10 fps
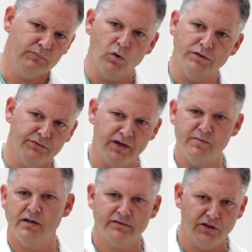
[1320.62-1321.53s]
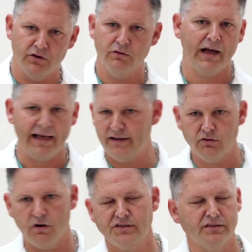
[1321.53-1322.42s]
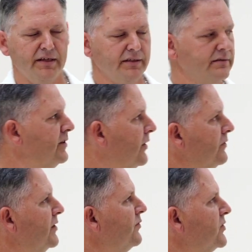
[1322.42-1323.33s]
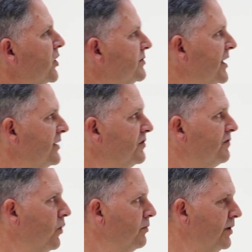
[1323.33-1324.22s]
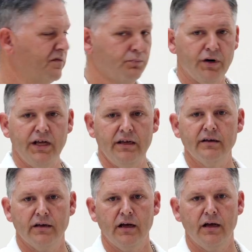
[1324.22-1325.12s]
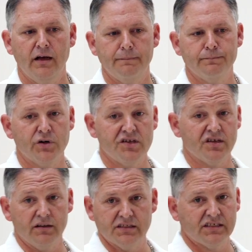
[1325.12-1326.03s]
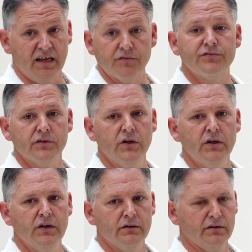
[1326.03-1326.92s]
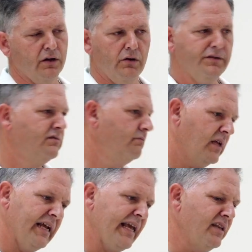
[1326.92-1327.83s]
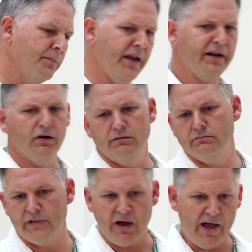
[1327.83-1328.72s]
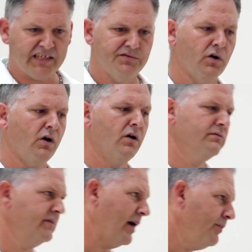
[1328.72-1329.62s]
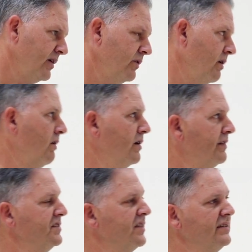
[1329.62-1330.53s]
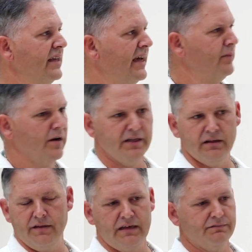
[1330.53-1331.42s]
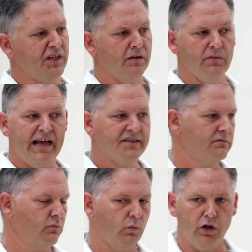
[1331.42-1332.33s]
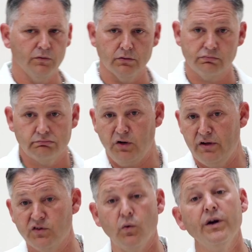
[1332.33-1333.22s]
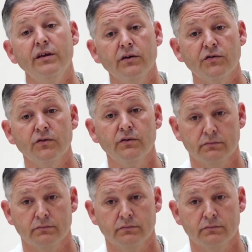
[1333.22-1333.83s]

molded, remelted, highly cross-linked, different terms they use for it, but it's pretty solid stuff, and again, depending on how active you are and how big we are and things like that, but they've seen them last well over, even 20 years.